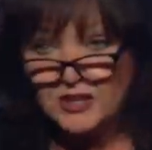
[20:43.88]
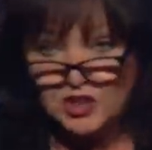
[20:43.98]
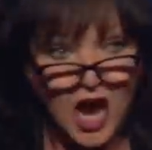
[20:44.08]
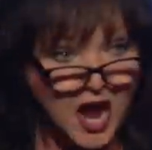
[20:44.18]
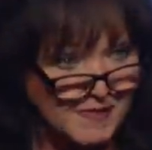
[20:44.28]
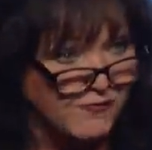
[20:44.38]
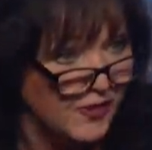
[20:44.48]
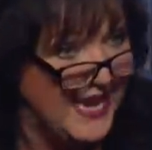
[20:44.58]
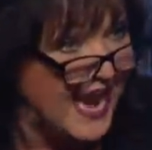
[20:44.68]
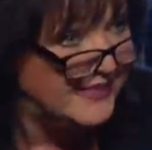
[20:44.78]
a job if we
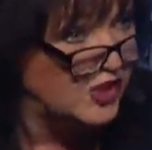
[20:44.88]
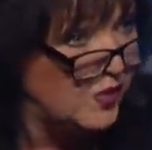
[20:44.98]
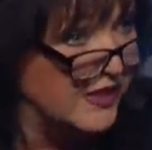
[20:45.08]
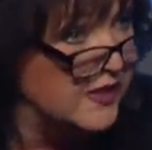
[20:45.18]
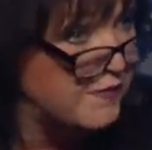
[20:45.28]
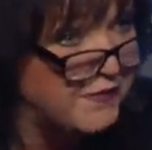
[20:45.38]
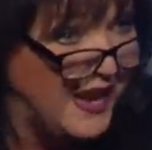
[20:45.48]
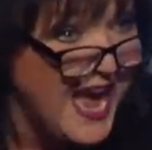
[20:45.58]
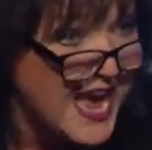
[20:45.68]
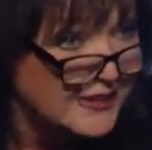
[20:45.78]
had to do it in the
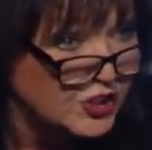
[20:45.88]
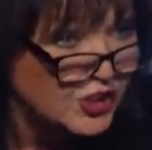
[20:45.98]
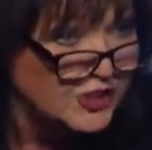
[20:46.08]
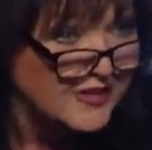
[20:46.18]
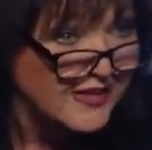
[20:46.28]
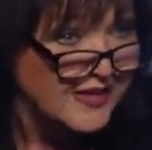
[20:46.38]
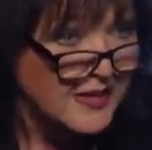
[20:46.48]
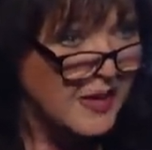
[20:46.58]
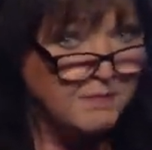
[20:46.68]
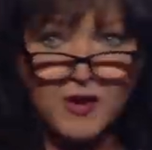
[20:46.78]
flesh.
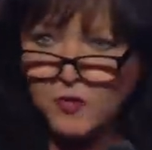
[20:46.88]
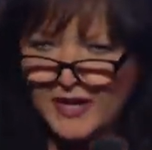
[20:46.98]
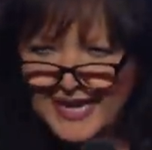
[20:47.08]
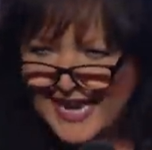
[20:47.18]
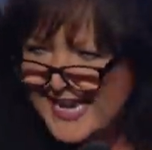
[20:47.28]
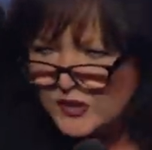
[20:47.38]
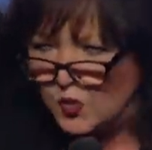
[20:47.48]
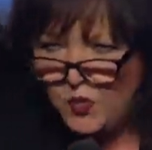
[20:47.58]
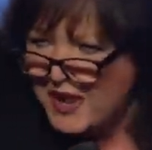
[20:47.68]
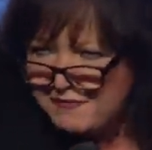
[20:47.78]
But when He's
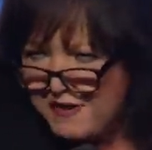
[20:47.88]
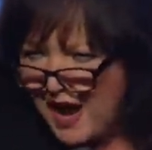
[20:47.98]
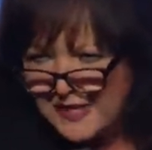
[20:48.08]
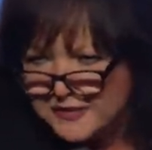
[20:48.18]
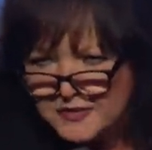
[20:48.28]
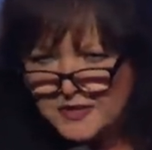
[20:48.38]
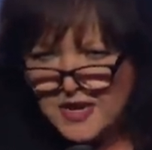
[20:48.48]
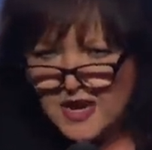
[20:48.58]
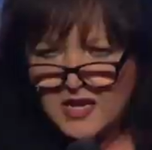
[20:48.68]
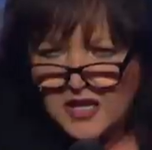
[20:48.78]
with us,
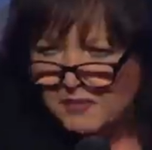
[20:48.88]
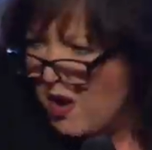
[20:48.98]
come